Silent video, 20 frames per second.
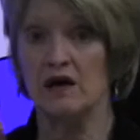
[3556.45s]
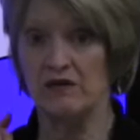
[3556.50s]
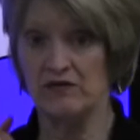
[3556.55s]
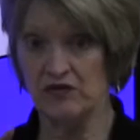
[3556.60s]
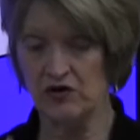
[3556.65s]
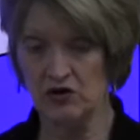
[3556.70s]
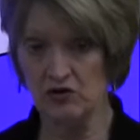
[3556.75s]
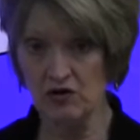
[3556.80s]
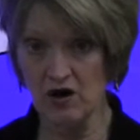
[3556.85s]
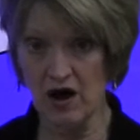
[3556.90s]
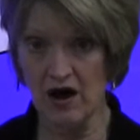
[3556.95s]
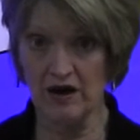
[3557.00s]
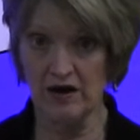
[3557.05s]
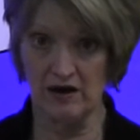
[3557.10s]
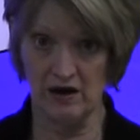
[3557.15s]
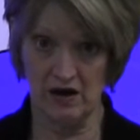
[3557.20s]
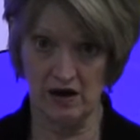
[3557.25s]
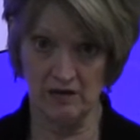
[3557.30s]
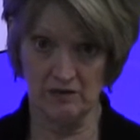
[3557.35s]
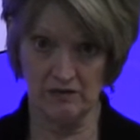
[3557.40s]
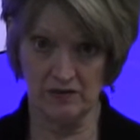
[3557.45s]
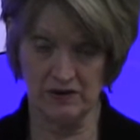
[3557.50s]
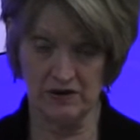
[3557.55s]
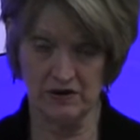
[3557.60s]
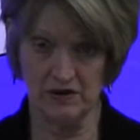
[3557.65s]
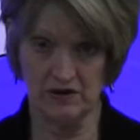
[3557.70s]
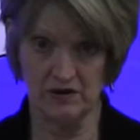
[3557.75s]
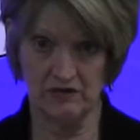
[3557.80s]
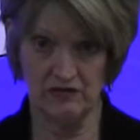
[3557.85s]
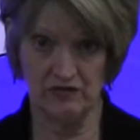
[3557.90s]
If you got up
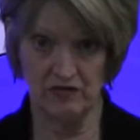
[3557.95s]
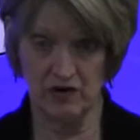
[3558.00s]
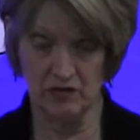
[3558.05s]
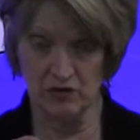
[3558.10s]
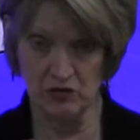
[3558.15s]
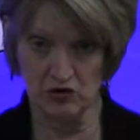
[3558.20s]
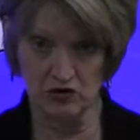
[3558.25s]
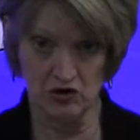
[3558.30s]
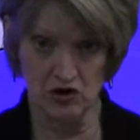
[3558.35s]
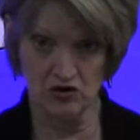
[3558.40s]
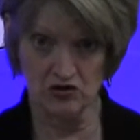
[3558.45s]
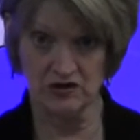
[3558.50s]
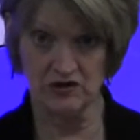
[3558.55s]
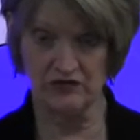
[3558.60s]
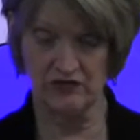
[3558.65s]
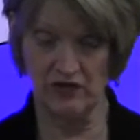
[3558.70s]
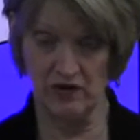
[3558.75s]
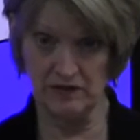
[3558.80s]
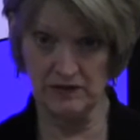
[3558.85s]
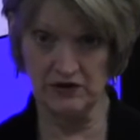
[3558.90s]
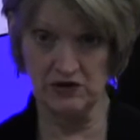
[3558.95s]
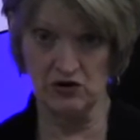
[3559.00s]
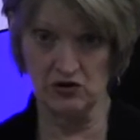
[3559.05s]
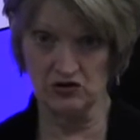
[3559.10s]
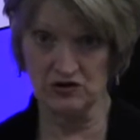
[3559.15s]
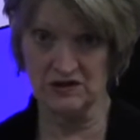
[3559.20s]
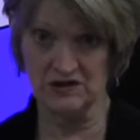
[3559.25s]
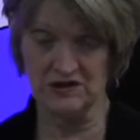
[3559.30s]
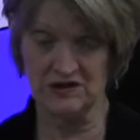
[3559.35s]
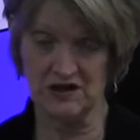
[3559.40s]
from the
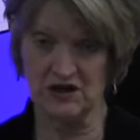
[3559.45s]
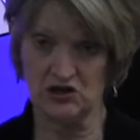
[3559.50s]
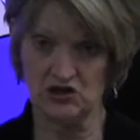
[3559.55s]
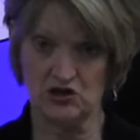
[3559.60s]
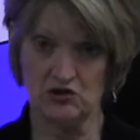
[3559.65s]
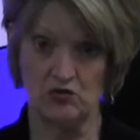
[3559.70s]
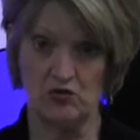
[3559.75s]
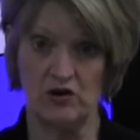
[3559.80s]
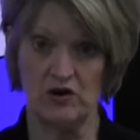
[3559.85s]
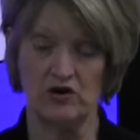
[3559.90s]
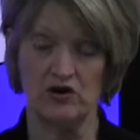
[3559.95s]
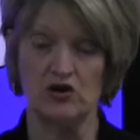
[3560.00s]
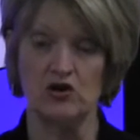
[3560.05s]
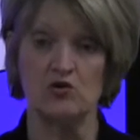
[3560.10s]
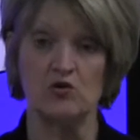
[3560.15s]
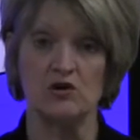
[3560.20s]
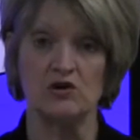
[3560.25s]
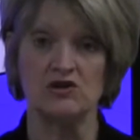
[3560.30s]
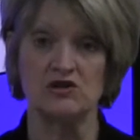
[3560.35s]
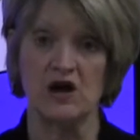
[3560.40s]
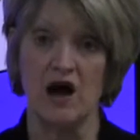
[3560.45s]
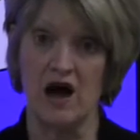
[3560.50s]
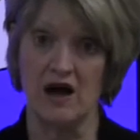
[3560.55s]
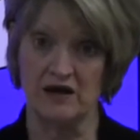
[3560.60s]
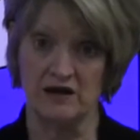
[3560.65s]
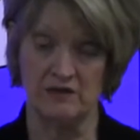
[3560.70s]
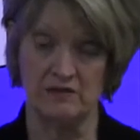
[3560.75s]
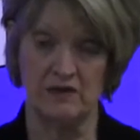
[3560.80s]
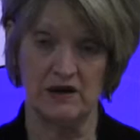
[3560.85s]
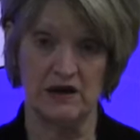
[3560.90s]
nurse's station where you were
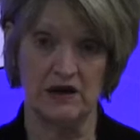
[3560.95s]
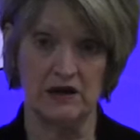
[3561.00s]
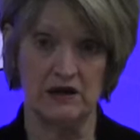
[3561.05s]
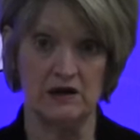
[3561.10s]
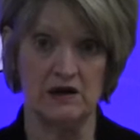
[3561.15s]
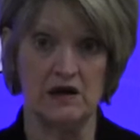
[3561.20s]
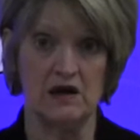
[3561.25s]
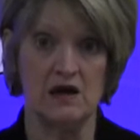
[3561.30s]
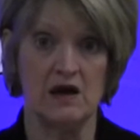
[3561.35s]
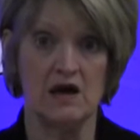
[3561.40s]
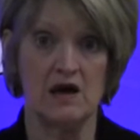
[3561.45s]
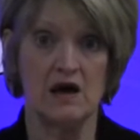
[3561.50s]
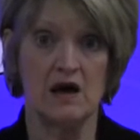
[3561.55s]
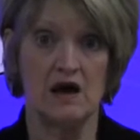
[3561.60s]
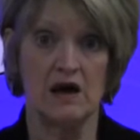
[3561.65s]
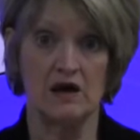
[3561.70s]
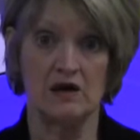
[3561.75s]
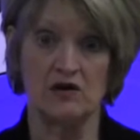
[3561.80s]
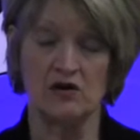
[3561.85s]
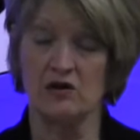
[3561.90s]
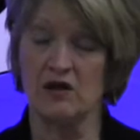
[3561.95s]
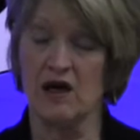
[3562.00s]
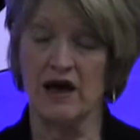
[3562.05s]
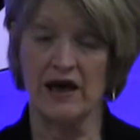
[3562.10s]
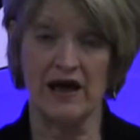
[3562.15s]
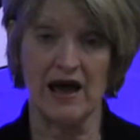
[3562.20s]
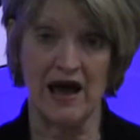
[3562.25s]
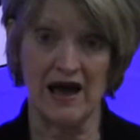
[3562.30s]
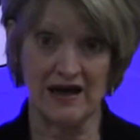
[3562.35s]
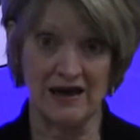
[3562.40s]
documenting, and you're
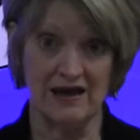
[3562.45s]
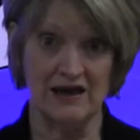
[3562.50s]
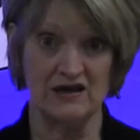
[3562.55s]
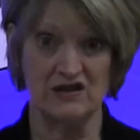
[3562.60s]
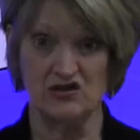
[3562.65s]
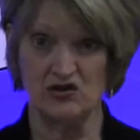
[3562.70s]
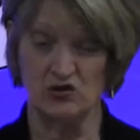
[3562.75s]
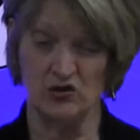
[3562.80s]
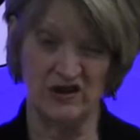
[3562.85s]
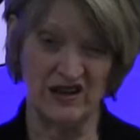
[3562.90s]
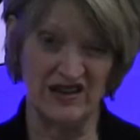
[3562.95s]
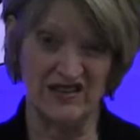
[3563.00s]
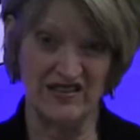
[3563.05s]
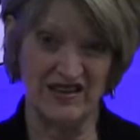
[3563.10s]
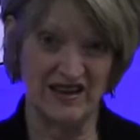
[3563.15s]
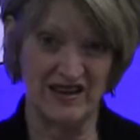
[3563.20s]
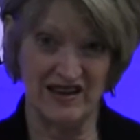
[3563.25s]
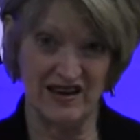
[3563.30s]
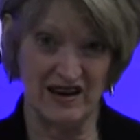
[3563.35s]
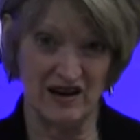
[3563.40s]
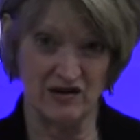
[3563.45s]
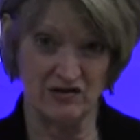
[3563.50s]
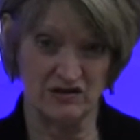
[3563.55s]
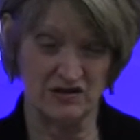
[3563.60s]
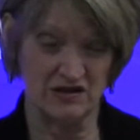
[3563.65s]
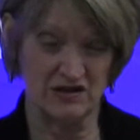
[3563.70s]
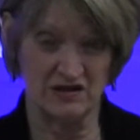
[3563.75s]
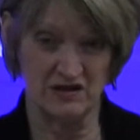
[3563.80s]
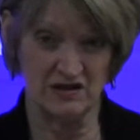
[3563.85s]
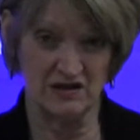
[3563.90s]
like, I can't do anything
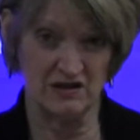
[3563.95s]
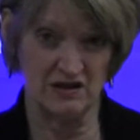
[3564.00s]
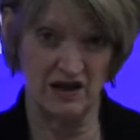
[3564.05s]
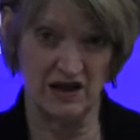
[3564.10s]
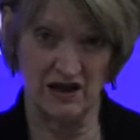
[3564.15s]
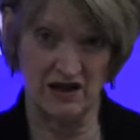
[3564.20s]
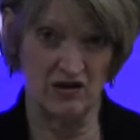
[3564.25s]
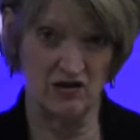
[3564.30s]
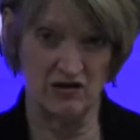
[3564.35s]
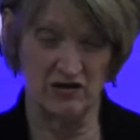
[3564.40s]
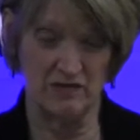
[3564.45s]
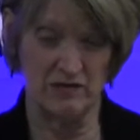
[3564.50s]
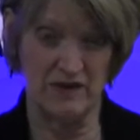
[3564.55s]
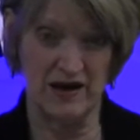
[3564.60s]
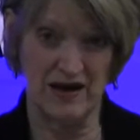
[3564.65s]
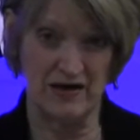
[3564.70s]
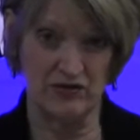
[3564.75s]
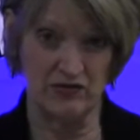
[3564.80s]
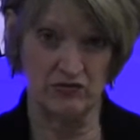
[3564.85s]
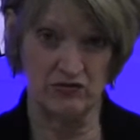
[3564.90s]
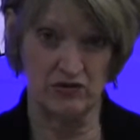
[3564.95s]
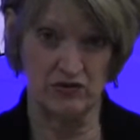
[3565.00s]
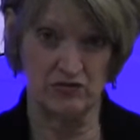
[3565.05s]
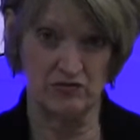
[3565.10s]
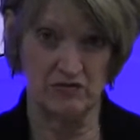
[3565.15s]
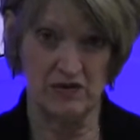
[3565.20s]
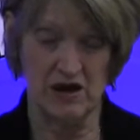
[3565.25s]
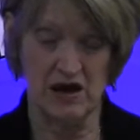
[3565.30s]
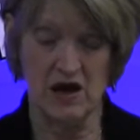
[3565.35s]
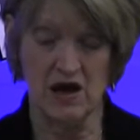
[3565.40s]
else until I go to the
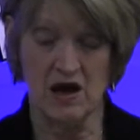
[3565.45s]
bathroom,